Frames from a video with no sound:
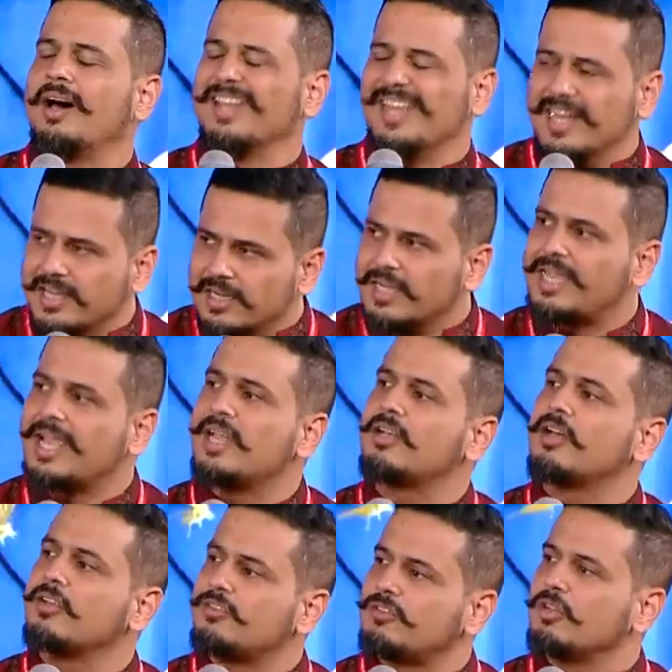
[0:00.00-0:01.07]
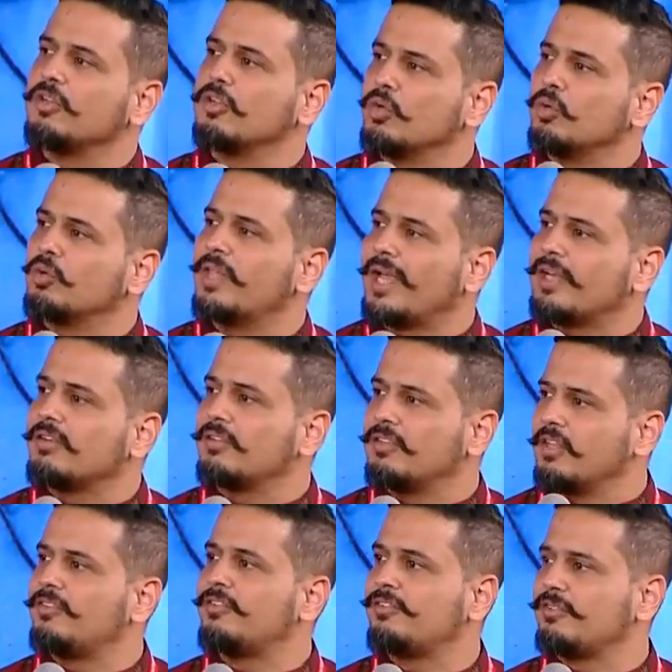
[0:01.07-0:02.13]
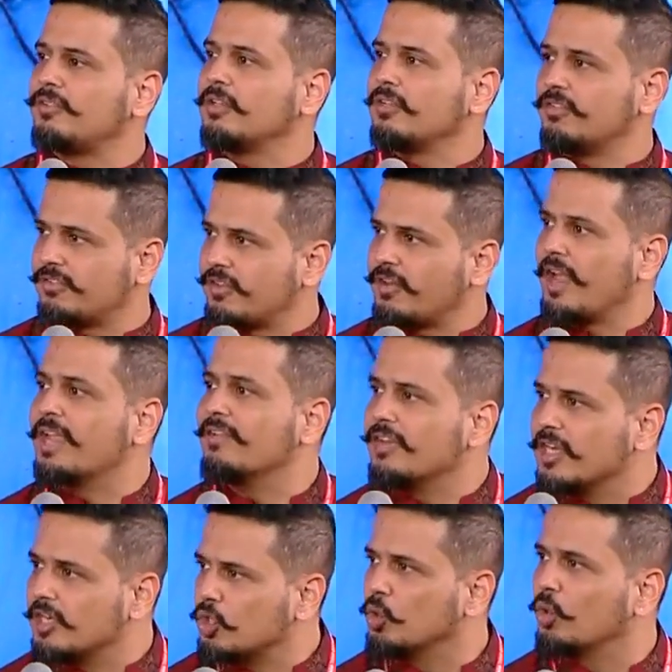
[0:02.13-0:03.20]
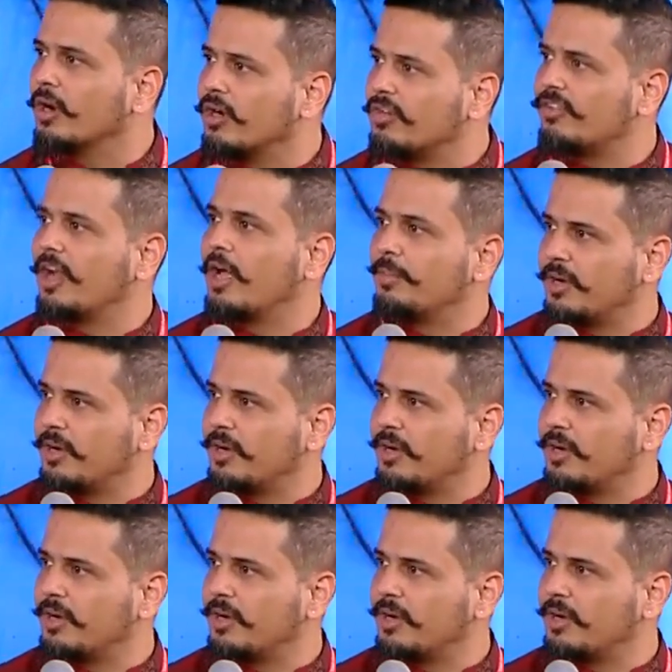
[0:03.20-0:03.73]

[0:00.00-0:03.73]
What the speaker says: are indicators to you that this striving towards